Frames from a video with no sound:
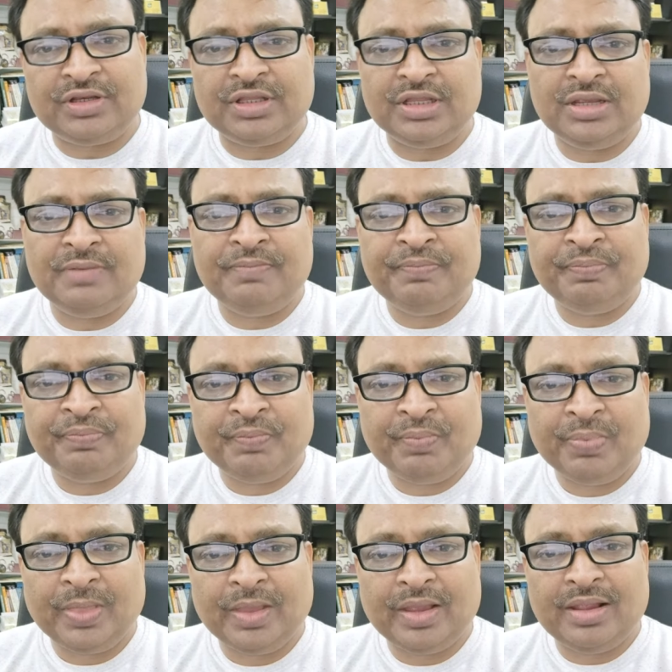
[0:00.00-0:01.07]
the
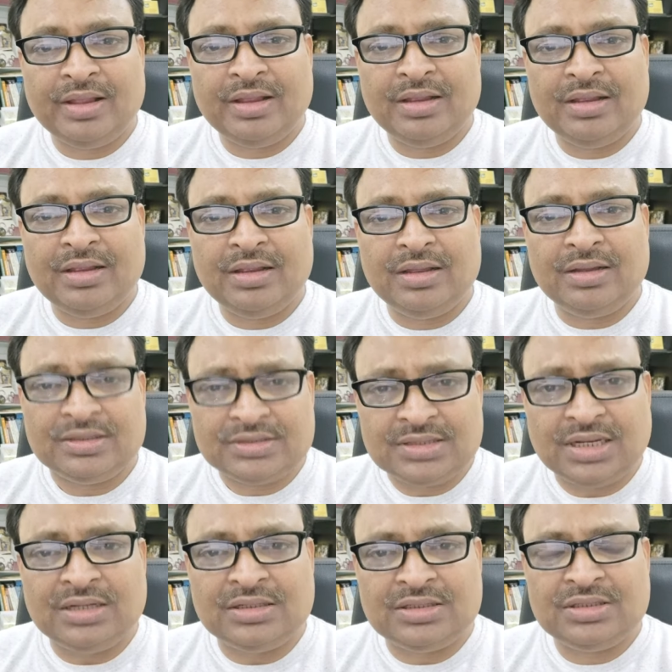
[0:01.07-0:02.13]

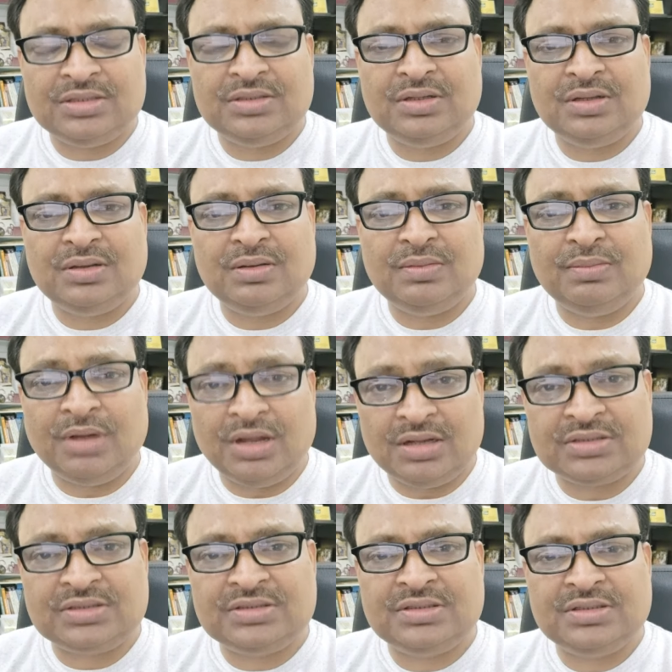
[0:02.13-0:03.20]
result,
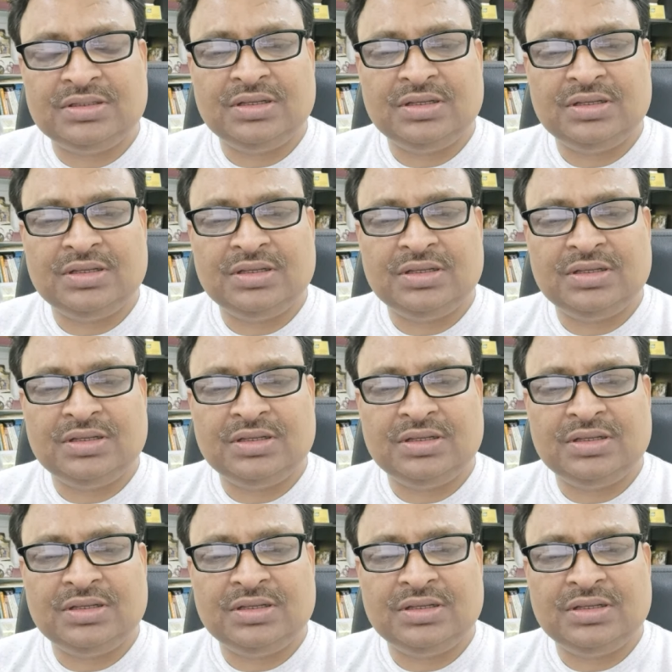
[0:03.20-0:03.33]
marks.